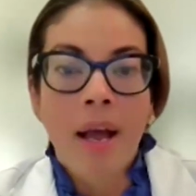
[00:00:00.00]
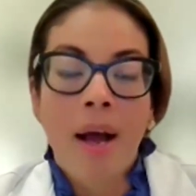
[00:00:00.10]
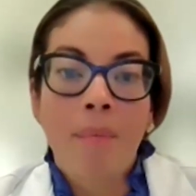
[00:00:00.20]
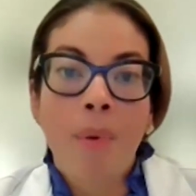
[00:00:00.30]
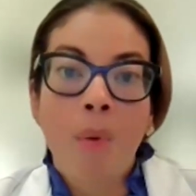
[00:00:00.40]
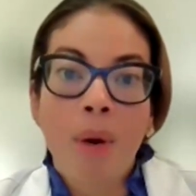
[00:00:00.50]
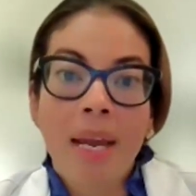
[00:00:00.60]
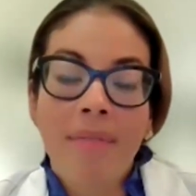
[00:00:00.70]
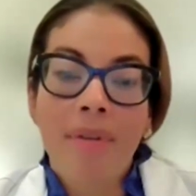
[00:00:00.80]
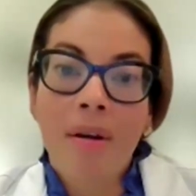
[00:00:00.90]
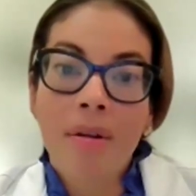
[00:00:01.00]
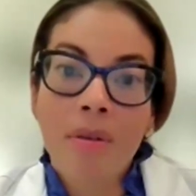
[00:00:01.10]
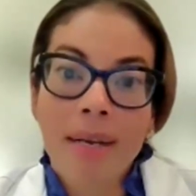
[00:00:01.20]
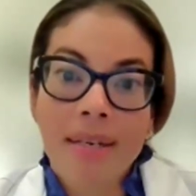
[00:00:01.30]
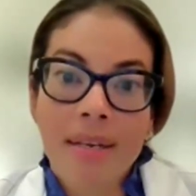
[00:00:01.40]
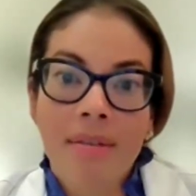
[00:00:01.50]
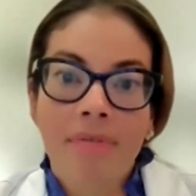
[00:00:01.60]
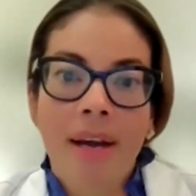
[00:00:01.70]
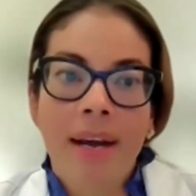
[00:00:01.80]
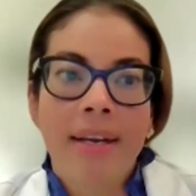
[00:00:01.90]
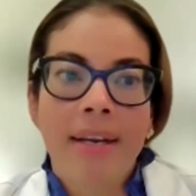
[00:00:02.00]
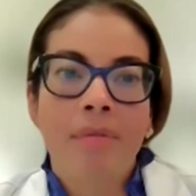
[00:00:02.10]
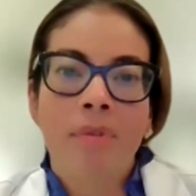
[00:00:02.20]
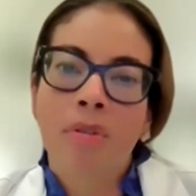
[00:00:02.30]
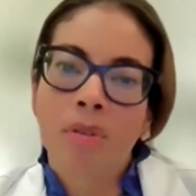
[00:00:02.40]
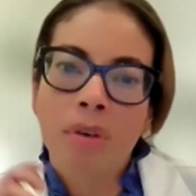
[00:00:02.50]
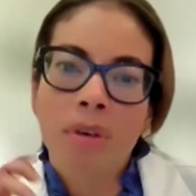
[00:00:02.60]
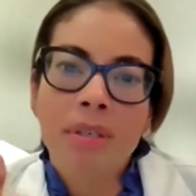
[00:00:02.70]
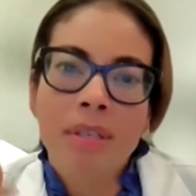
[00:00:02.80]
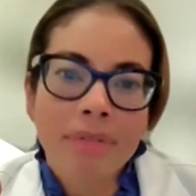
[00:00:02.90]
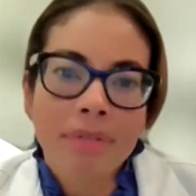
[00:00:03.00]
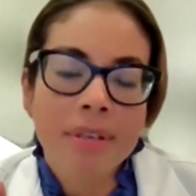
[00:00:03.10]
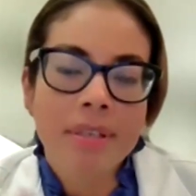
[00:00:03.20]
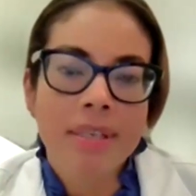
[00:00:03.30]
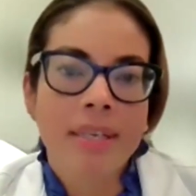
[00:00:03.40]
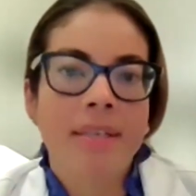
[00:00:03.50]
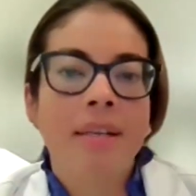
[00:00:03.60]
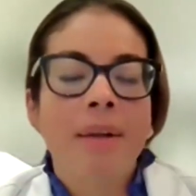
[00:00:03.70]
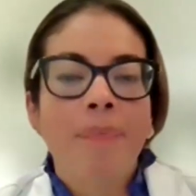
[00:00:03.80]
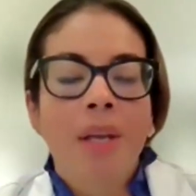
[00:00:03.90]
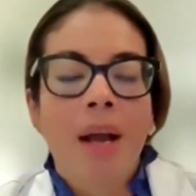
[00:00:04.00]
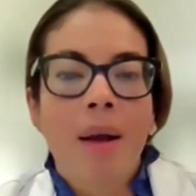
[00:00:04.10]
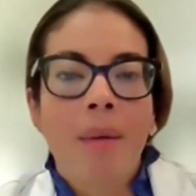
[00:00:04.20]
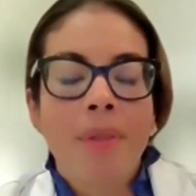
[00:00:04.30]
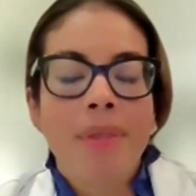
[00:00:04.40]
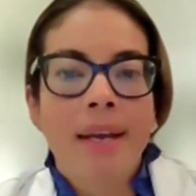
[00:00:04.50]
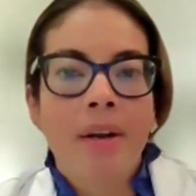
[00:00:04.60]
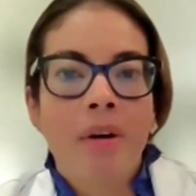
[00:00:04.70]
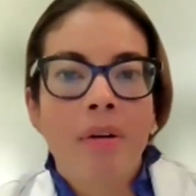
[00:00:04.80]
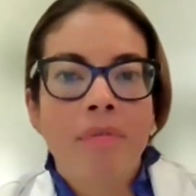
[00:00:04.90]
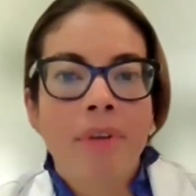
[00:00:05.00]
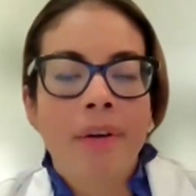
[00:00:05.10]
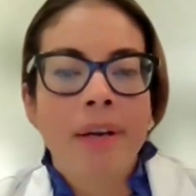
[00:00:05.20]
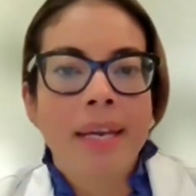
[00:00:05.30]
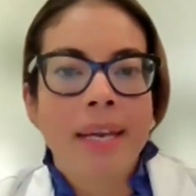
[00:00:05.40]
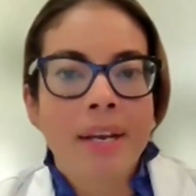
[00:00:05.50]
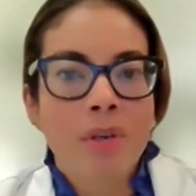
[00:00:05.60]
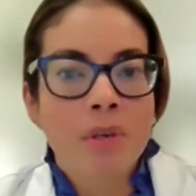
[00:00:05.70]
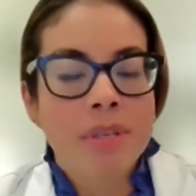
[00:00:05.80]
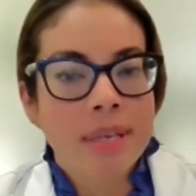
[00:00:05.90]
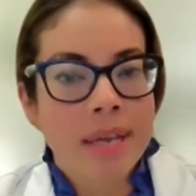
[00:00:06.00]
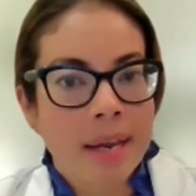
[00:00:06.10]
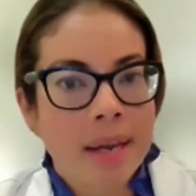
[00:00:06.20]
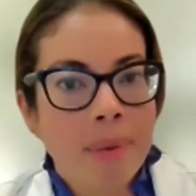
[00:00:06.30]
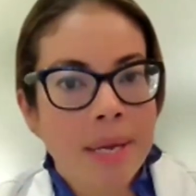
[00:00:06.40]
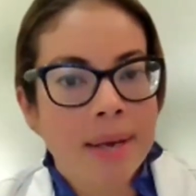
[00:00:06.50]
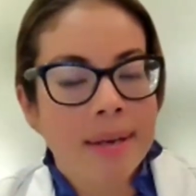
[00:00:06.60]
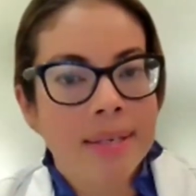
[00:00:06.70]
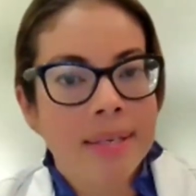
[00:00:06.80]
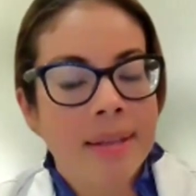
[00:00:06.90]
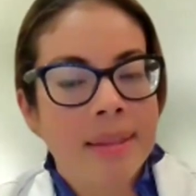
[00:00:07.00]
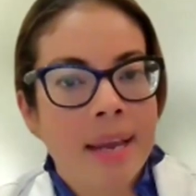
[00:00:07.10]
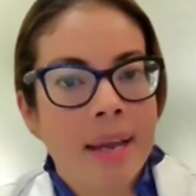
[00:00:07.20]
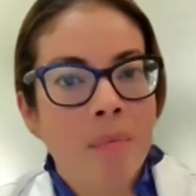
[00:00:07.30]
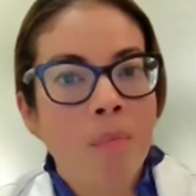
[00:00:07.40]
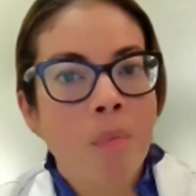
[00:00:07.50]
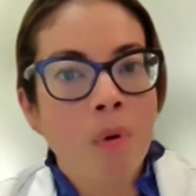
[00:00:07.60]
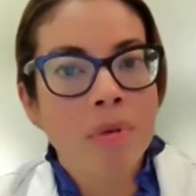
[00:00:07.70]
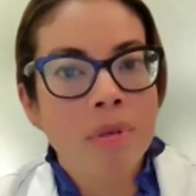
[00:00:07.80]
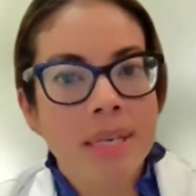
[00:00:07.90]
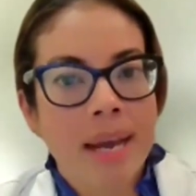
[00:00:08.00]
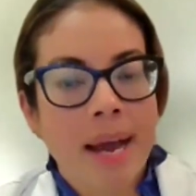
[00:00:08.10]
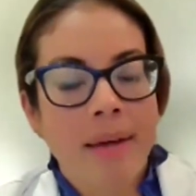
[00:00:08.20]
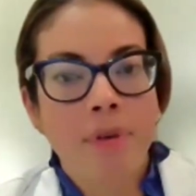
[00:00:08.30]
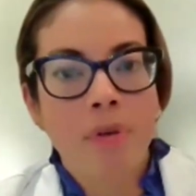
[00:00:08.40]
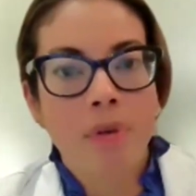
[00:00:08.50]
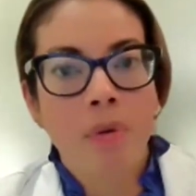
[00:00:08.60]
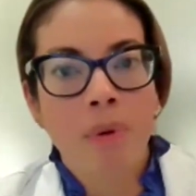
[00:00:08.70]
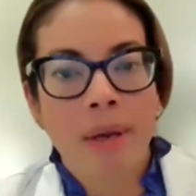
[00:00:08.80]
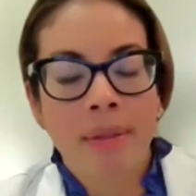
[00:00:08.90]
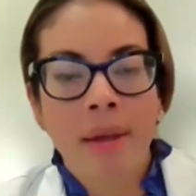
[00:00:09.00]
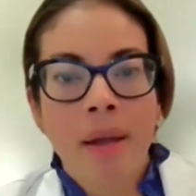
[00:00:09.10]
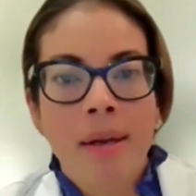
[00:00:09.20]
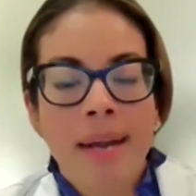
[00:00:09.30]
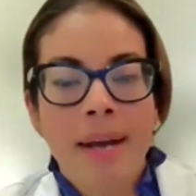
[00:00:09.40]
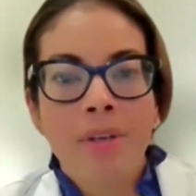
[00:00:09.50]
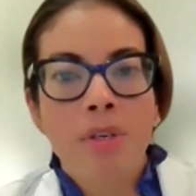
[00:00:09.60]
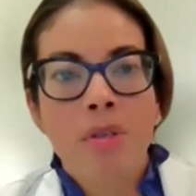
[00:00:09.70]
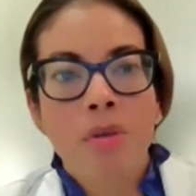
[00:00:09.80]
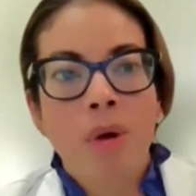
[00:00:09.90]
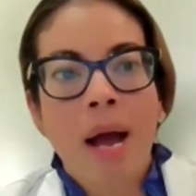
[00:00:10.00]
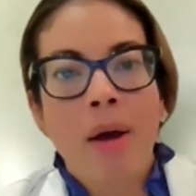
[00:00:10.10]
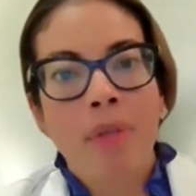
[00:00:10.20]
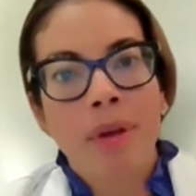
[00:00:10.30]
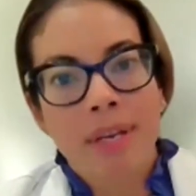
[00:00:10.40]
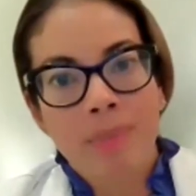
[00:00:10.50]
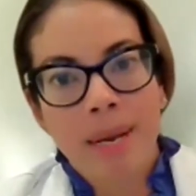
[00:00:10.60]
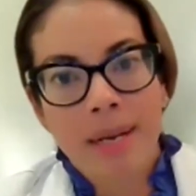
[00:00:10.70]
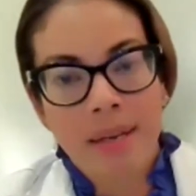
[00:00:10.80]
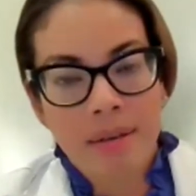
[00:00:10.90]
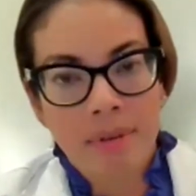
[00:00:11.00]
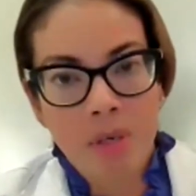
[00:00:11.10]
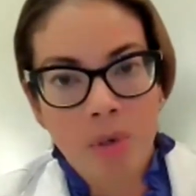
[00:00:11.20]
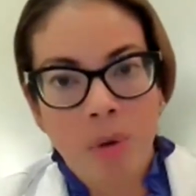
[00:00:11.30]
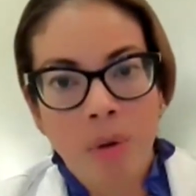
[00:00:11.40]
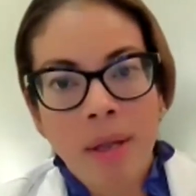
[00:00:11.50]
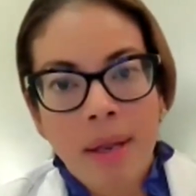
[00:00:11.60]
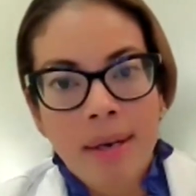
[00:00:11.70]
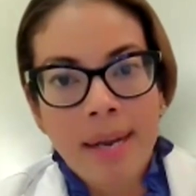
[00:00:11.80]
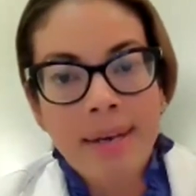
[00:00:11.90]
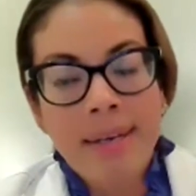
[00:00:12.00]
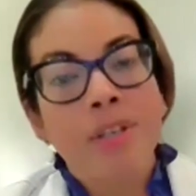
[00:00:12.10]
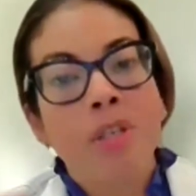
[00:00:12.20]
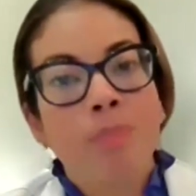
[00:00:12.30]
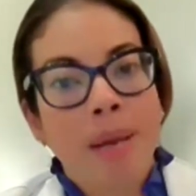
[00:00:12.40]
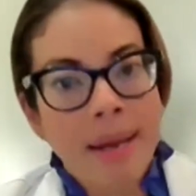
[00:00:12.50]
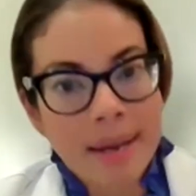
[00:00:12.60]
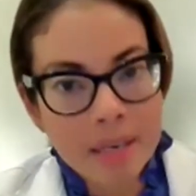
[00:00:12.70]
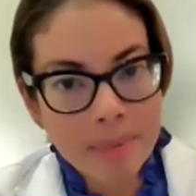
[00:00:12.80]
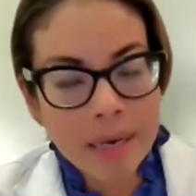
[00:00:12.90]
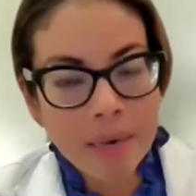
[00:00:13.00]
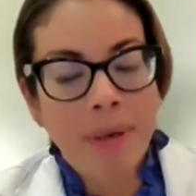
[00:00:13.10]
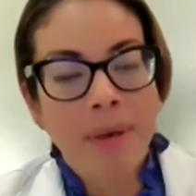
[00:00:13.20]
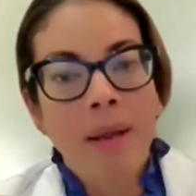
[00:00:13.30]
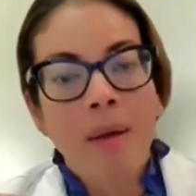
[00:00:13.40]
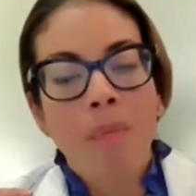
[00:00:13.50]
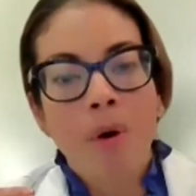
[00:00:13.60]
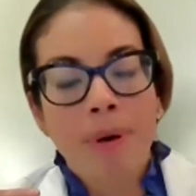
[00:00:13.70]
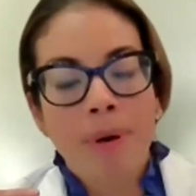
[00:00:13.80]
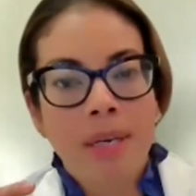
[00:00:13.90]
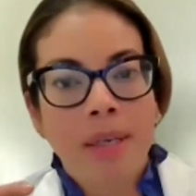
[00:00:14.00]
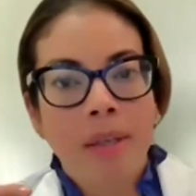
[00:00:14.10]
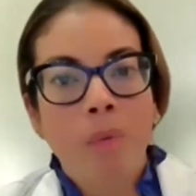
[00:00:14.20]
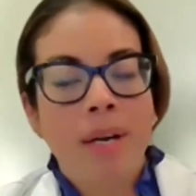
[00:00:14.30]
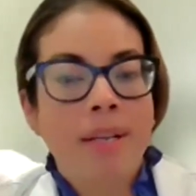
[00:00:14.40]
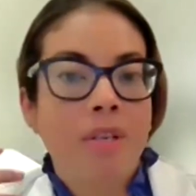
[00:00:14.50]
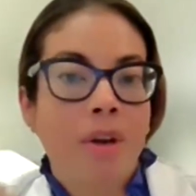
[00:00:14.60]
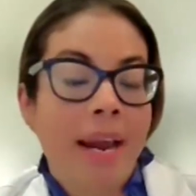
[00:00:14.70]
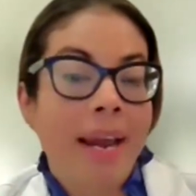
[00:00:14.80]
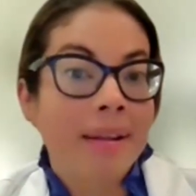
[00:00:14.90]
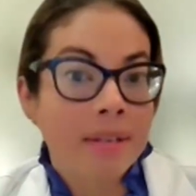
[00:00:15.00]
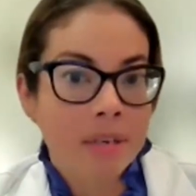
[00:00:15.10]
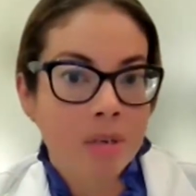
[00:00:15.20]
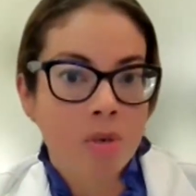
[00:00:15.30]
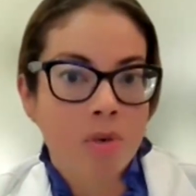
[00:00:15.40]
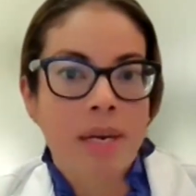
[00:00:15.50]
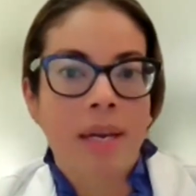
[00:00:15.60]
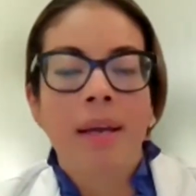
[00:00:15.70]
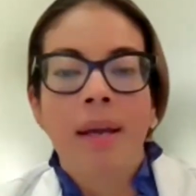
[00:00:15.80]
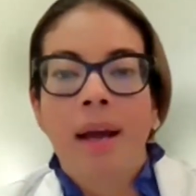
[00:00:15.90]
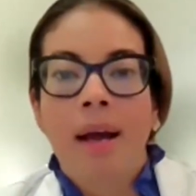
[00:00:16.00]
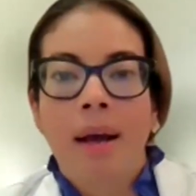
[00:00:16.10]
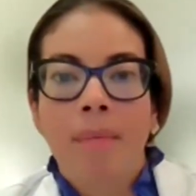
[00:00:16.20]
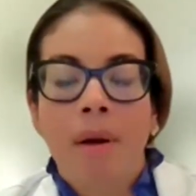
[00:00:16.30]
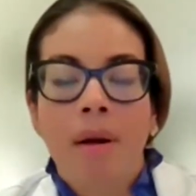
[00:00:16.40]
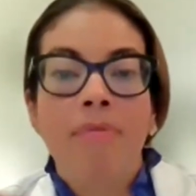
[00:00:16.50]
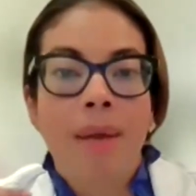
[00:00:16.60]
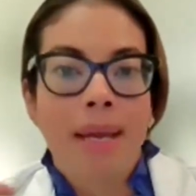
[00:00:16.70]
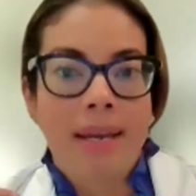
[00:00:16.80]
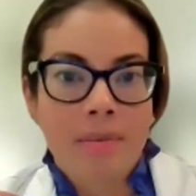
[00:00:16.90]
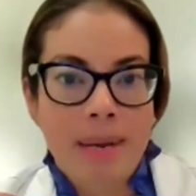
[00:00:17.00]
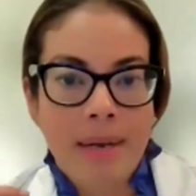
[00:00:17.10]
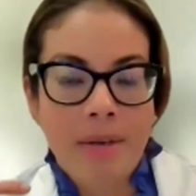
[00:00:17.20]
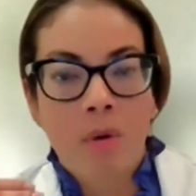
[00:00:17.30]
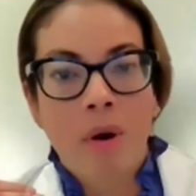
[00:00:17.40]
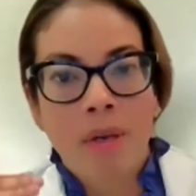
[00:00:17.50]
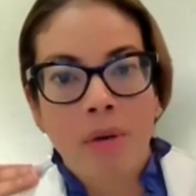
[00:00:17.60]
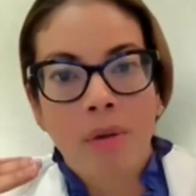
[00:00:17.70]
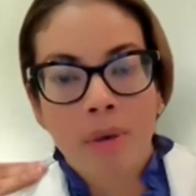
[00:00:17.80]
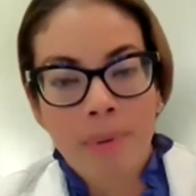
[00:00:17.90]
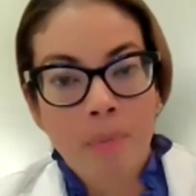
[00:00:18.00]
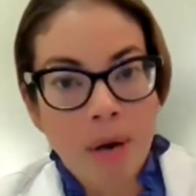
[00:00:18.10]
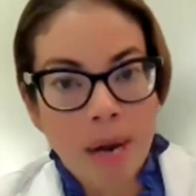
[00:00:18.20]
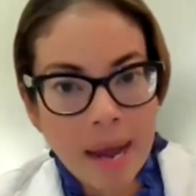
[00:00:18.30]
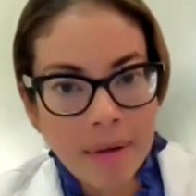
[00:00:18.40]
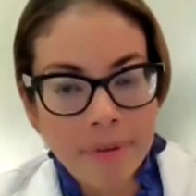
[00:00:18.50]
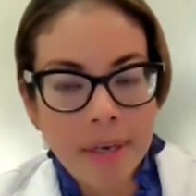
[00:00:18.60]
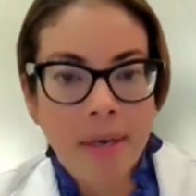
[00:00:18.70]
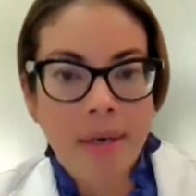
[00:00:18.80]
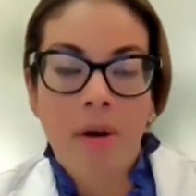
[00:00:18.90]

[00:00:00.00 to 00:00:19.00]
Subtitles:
But we have also identified certain differences that are very interesting, because they mostly have to do with not just how the Hispanic individual, not just being Hispanic, but more in particular, what is your ancestry of being Hispanic? So are you a little bit more African?